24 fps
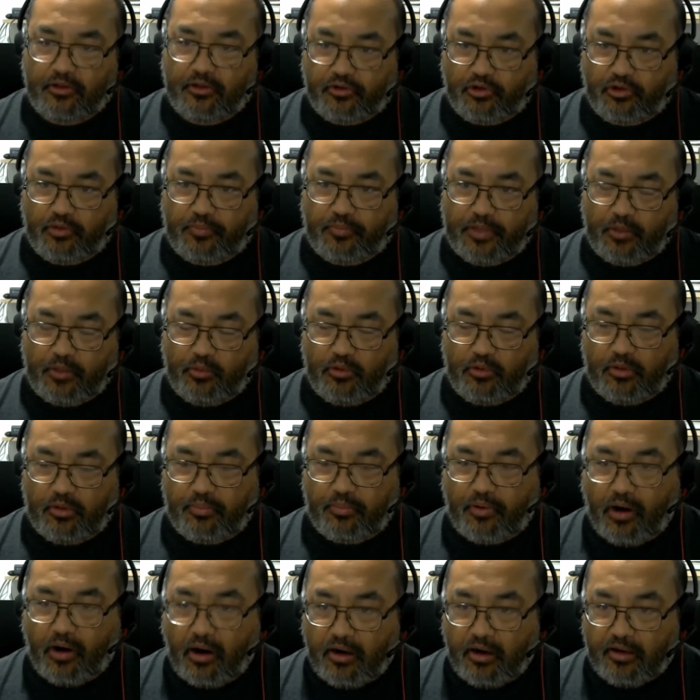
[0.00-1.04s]
group that we were
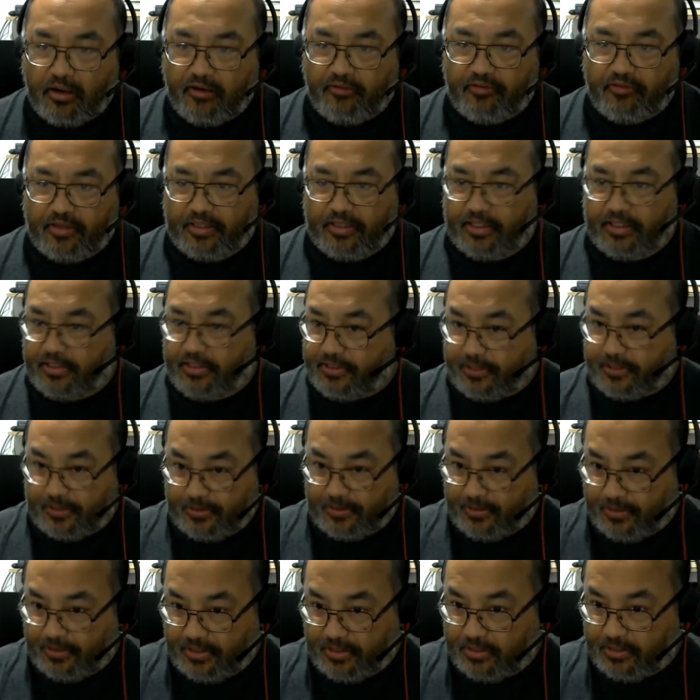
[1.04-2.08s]
part of, and then
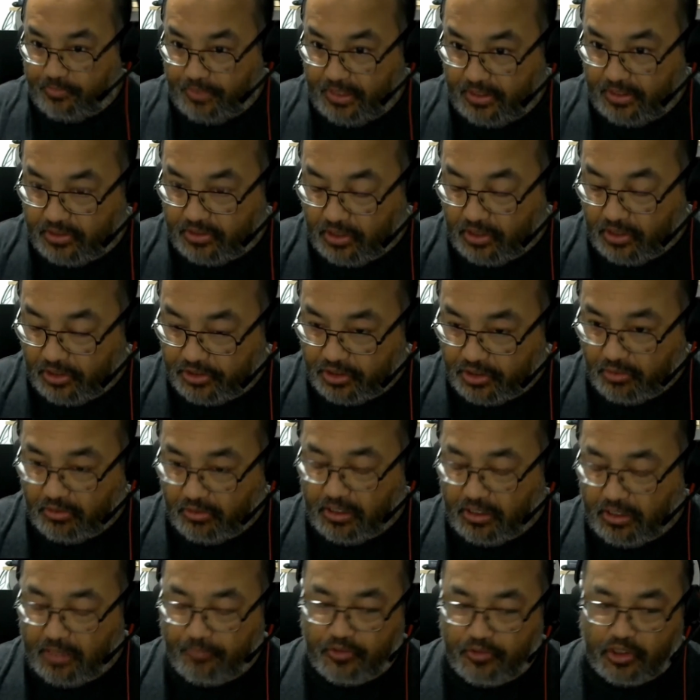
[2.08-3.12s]
suddenly these beings start
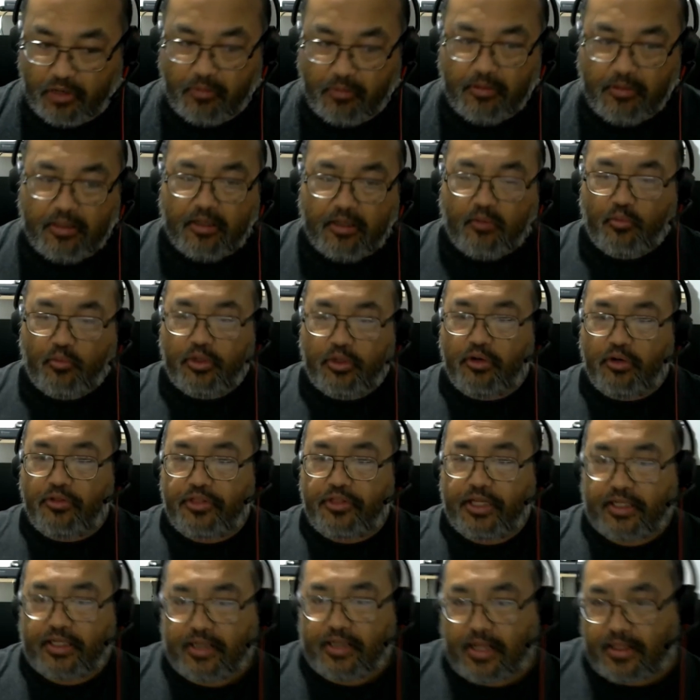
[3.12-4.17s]
showing up. So we don't
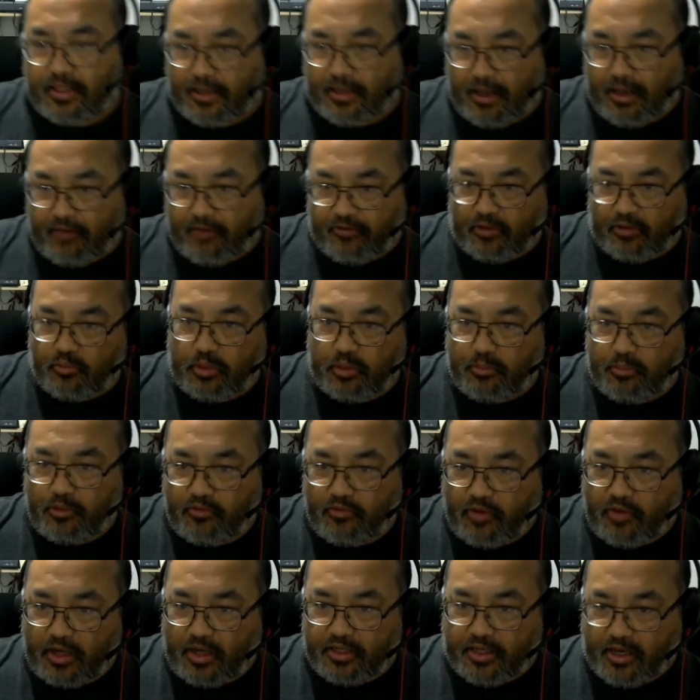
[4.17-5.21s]
think nothing of it. We
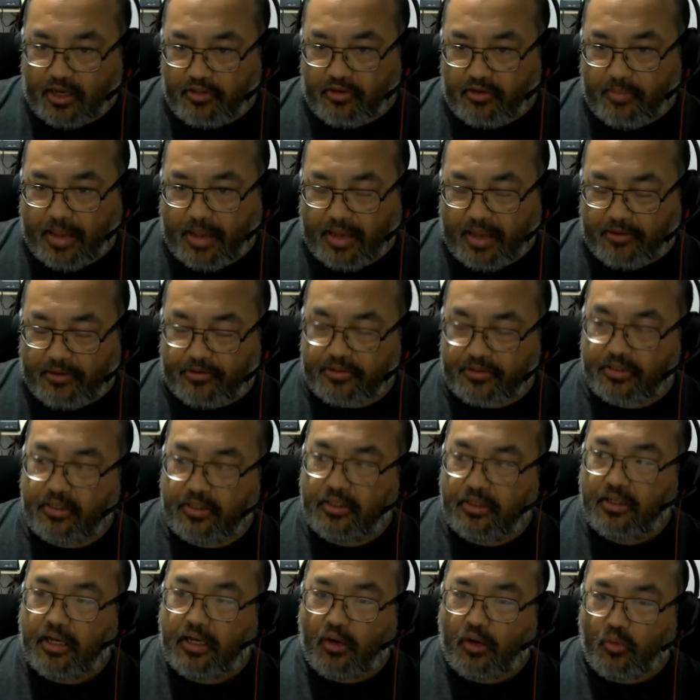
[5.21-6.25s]
move on to other matters.
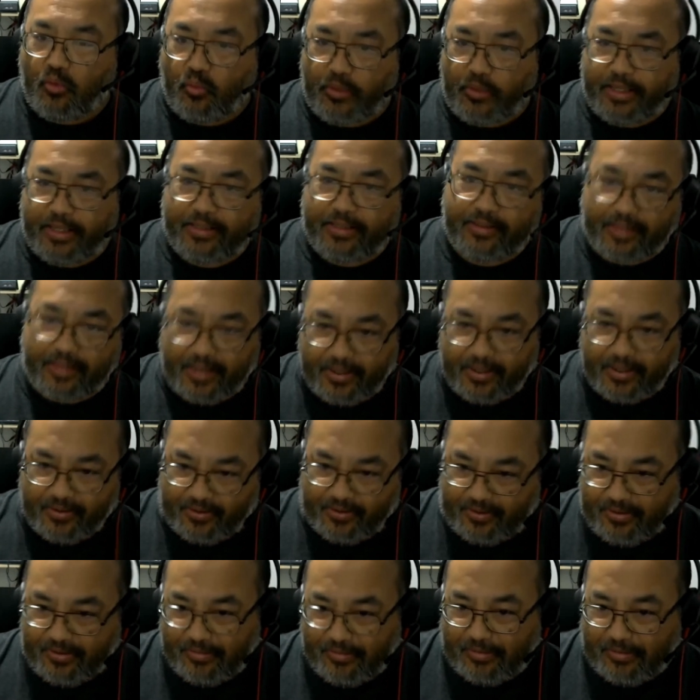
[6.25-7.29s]
A week
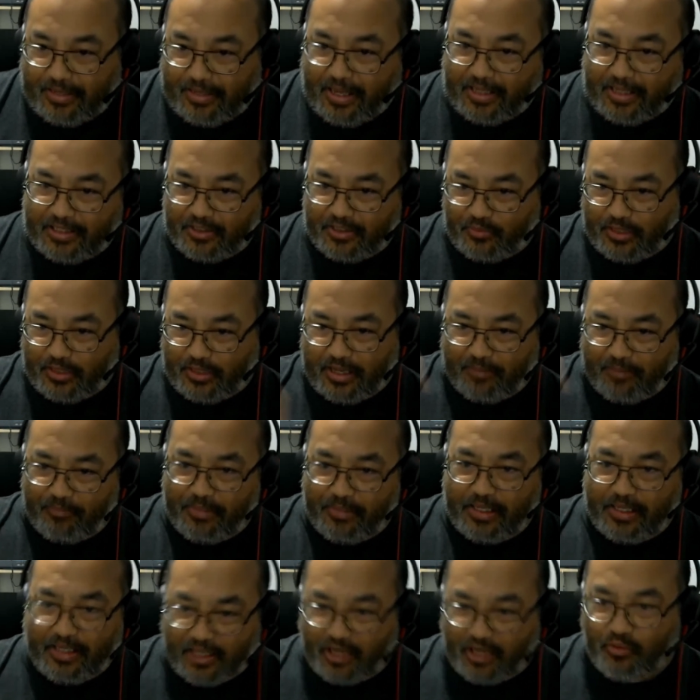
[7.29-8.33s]
later, because we kept
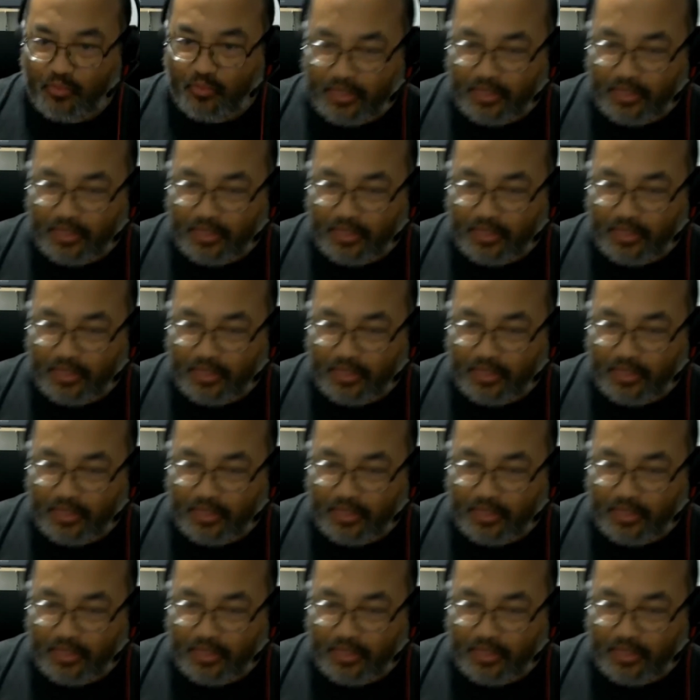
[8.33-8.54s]
meeting on